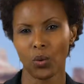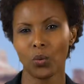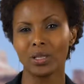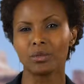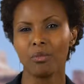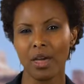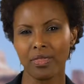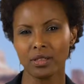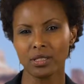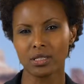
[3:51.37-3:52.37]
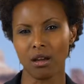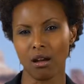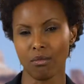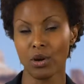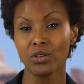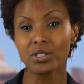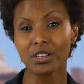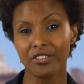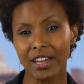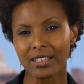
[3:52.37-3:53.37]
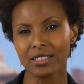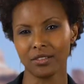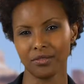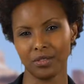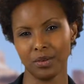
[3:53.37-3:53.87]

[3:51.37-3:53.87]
what methods are most effective